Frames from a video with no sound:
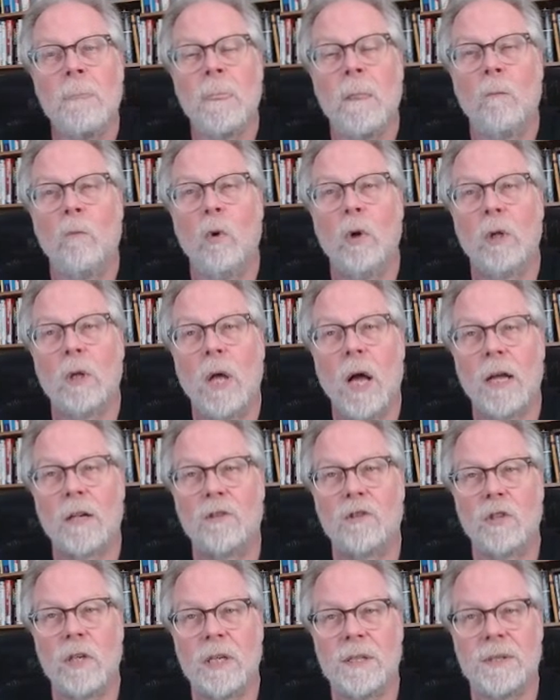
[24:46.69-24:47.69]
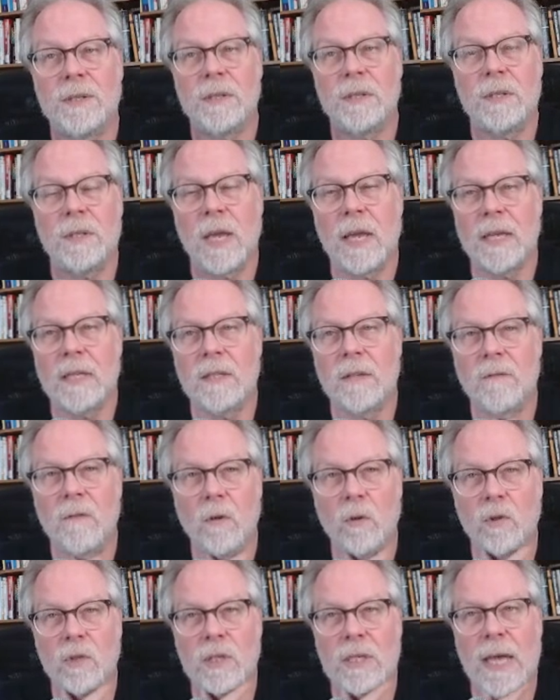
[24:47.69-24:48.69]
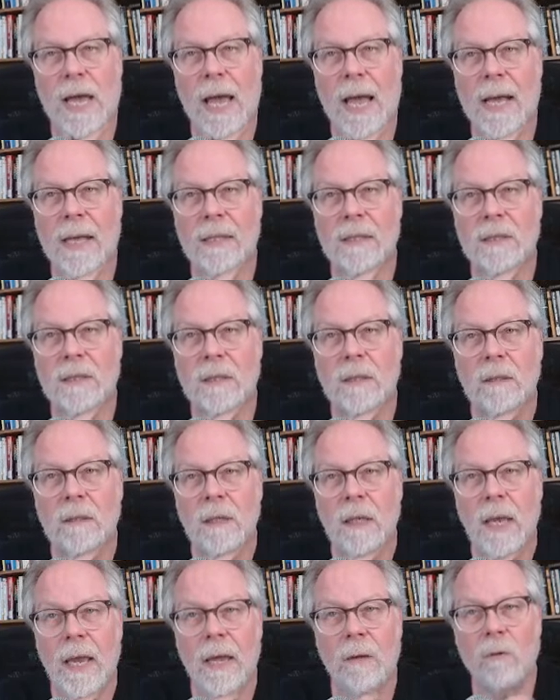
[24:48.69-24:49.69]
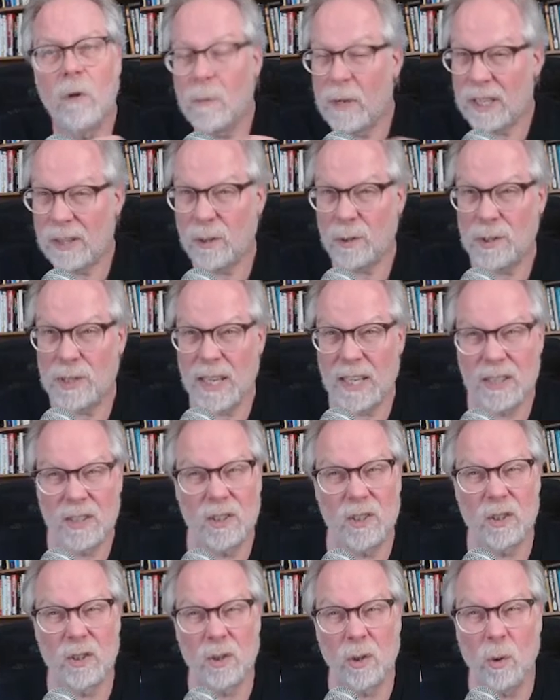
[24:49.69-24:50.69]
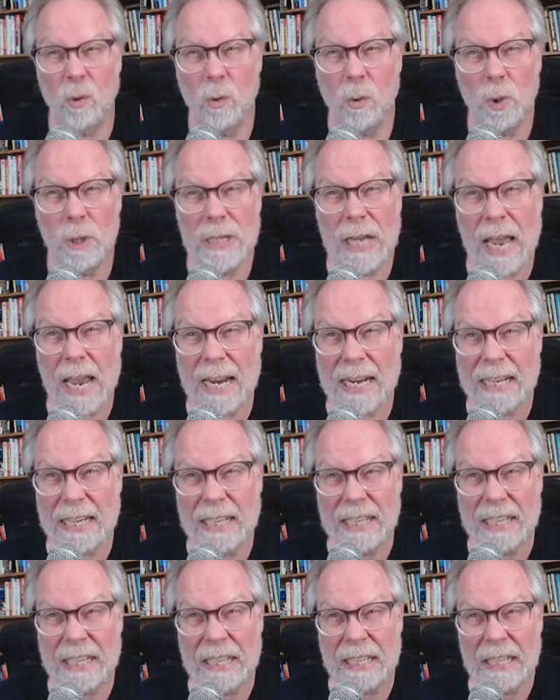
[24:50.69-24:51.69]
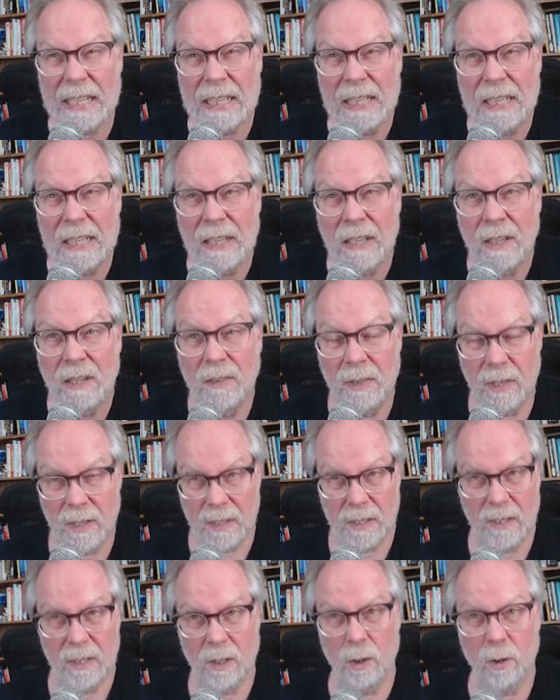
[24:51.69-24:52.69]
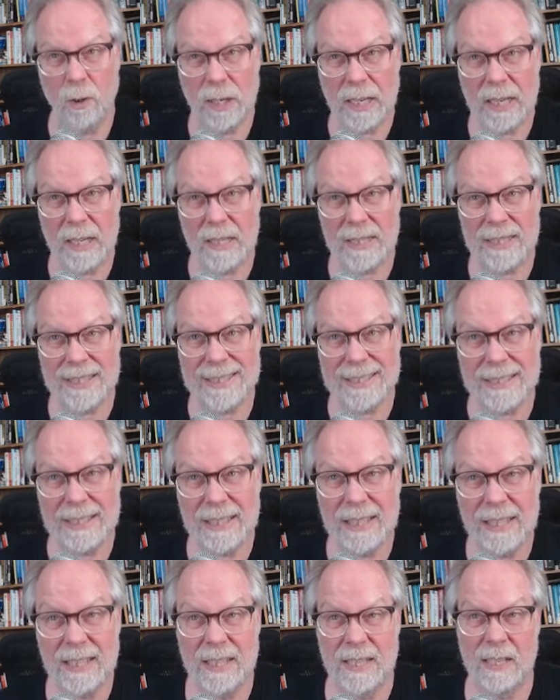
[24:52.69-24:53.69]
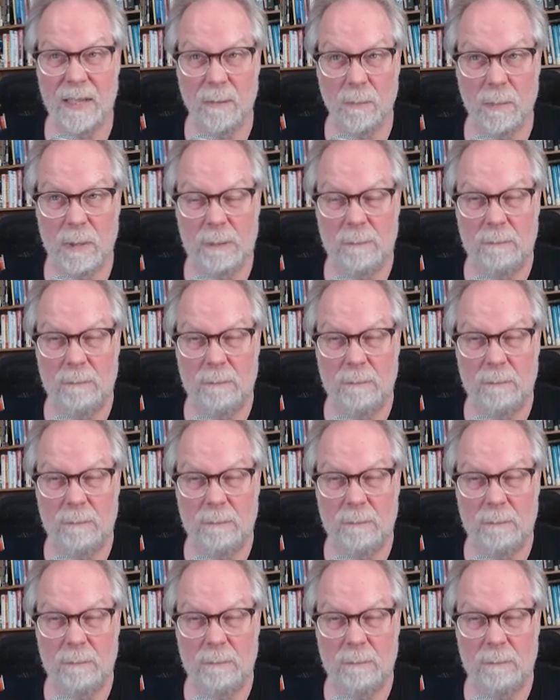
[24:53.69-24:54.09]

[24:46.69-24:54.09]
We'll adjust the size of those dots, and we'll make those dots so tiny that you can't see them,